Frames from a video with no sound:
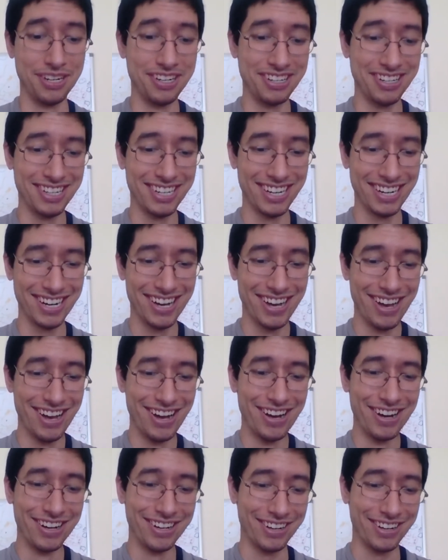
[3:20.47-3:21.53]
do.
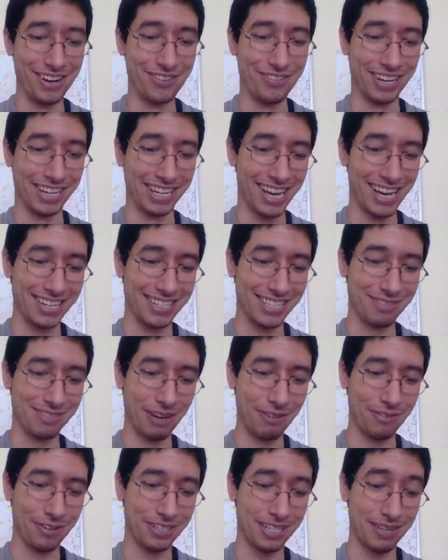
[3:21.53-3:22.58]
Oh my gosh, this is
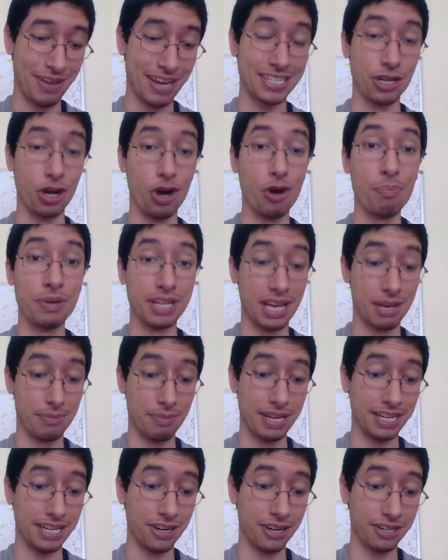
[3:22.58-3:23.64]
my first time actually opening up
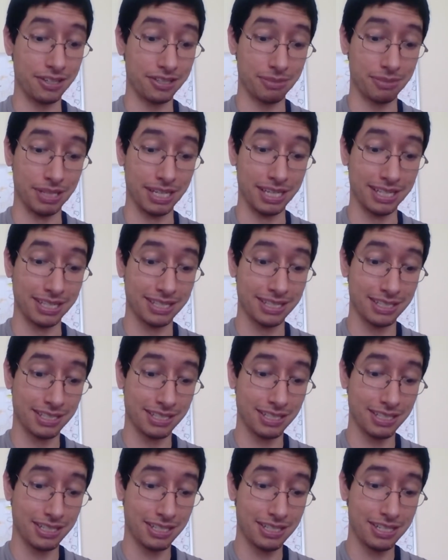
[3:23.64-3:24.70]
any Darkness Ablaze.
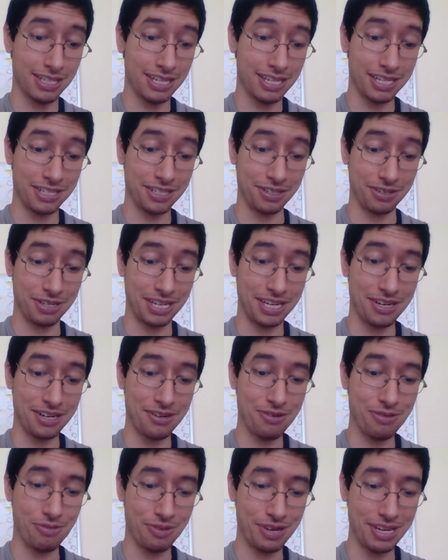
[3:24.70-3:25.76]
So
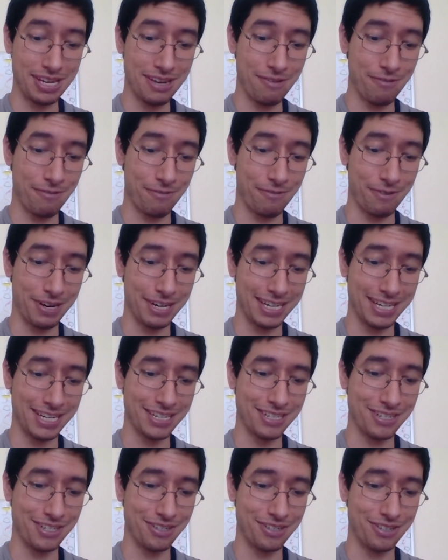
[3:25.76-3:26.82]
here we freaking
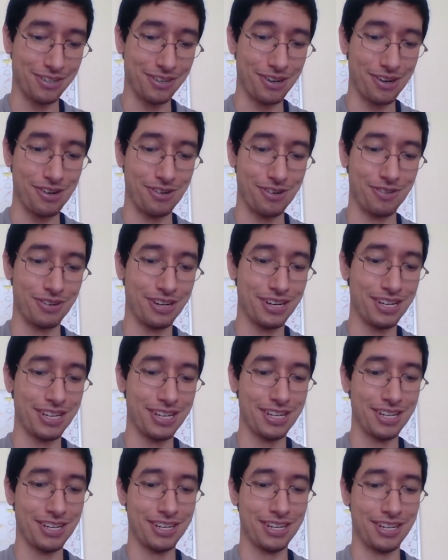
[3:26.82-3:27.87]
go.
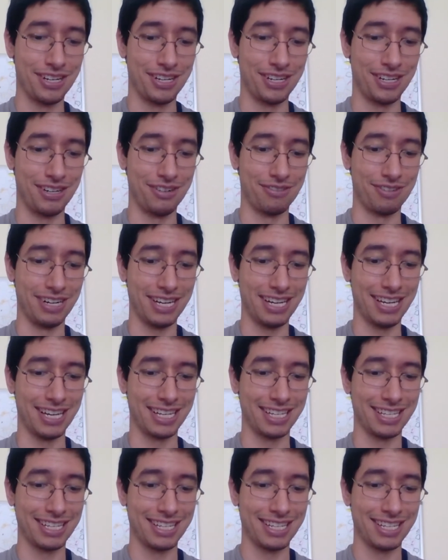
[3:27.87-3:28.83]
All right.